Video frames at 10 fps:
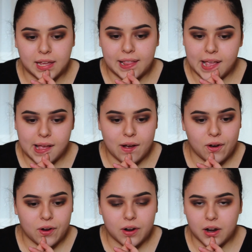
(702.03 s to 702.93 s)
Like, they
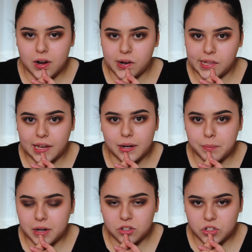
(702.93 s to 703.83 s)

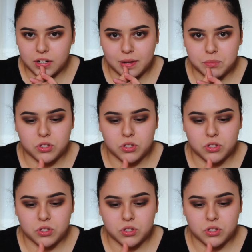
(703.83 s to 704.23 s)
couldn't pronounce her name,